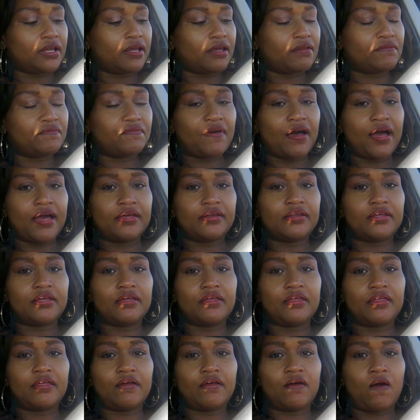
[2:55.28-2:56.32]

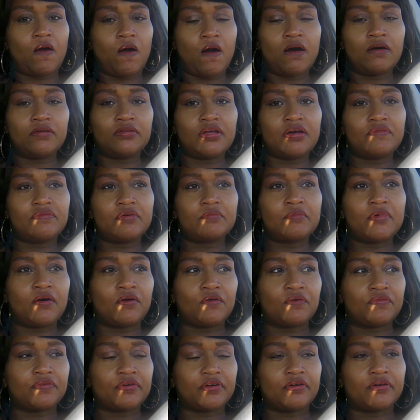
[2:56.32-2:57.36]
invited all of them
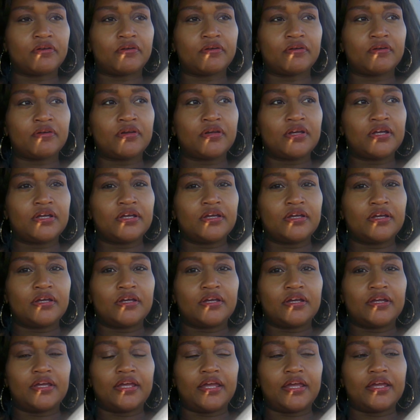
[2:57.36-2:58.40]
over
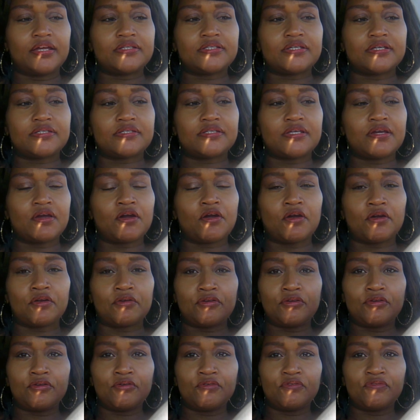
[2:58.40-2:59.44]
and to see her
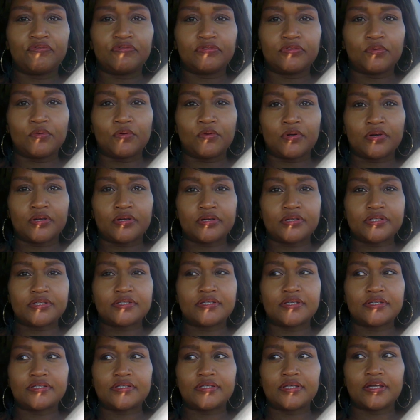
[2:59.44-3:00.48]
new floors,
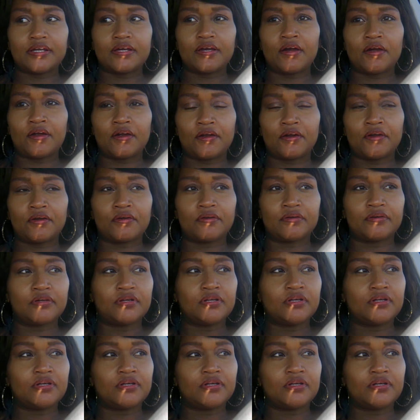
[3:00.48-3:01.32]
to see her